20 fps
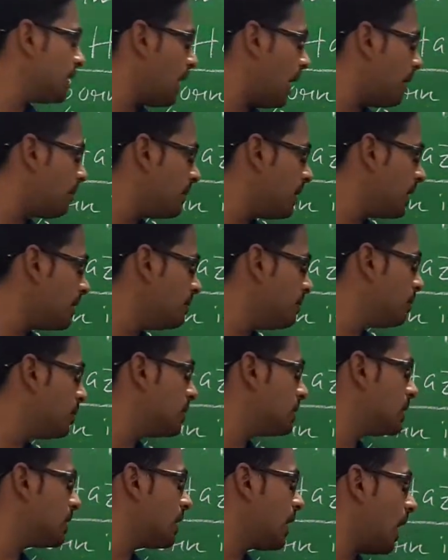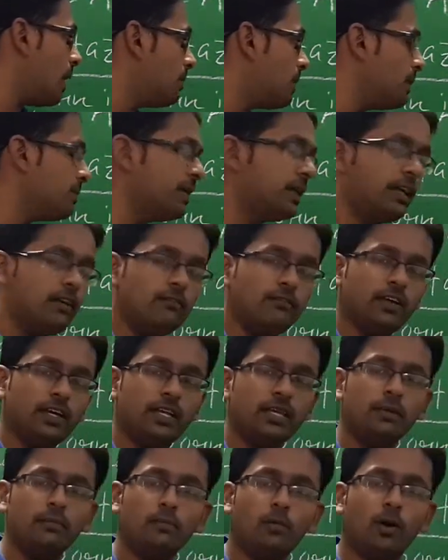Kaaba became
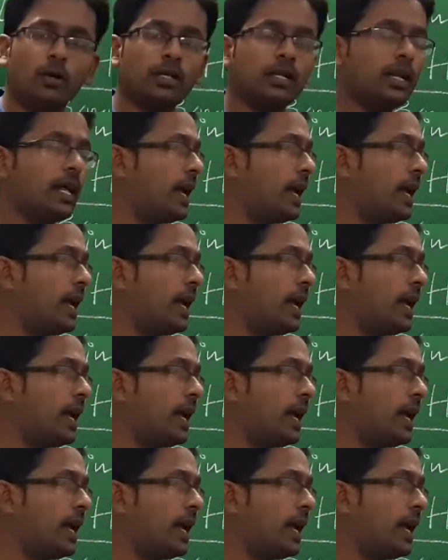very important,